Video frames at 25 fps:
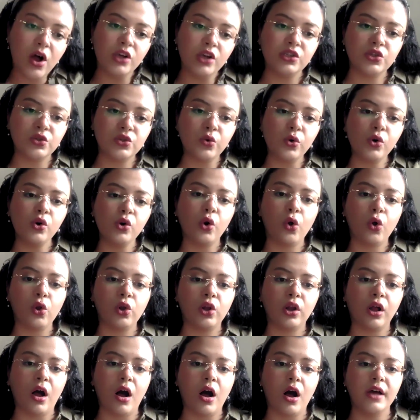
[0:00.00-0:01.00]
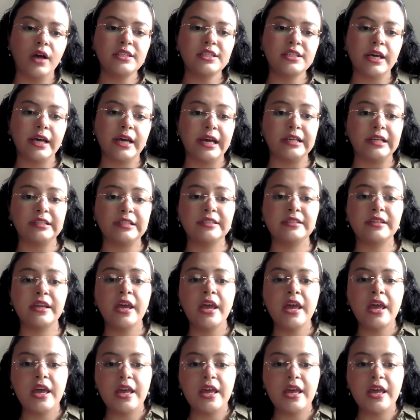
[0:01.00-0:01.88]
historical context,